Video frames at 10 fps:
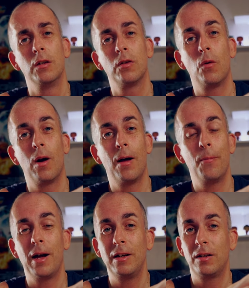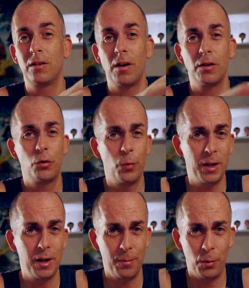So I started
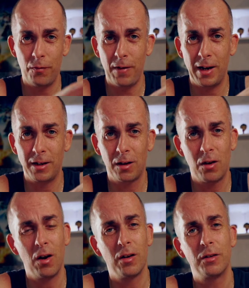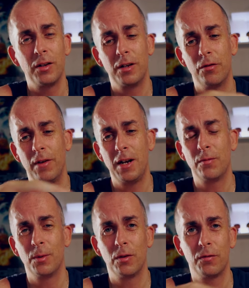tweaking and modifying the colors and the
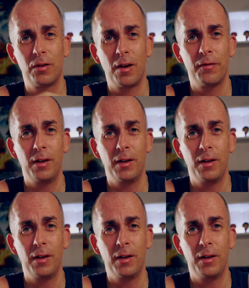arrangement of stuff,